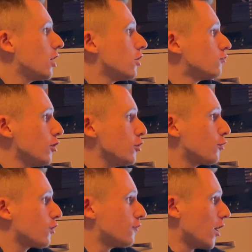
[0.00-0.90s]

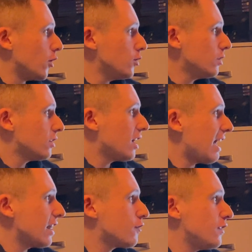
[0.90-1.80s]
Ruth's phone
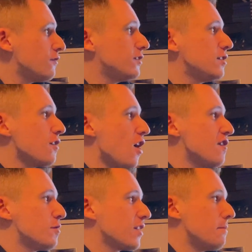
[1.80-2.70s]
has
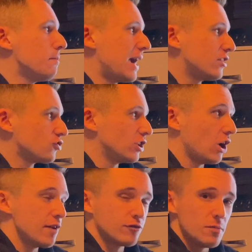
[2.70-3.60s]
55% battery
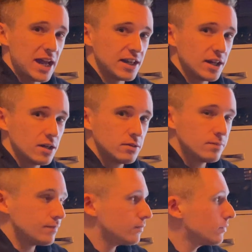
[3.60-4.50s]
life remaining.
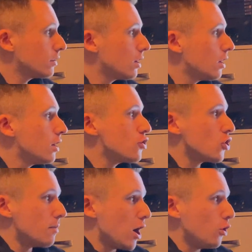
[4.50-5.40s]

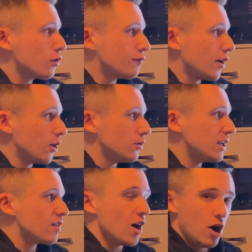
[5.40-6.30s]
Jamal's phone
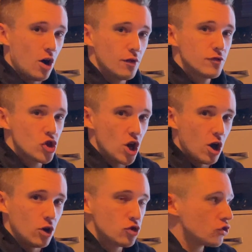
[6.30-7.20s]
is half
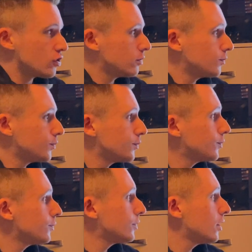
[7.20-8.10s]
charged.
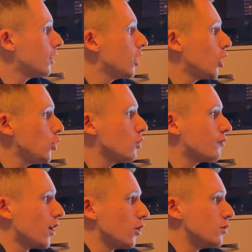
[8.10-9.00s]
Whose
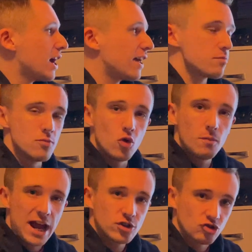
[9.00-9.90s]
phone has more
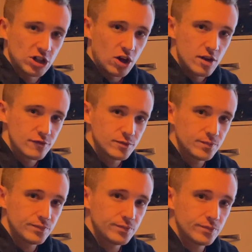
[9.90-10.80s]
battery life?
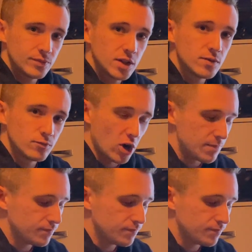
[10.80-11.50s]
Right.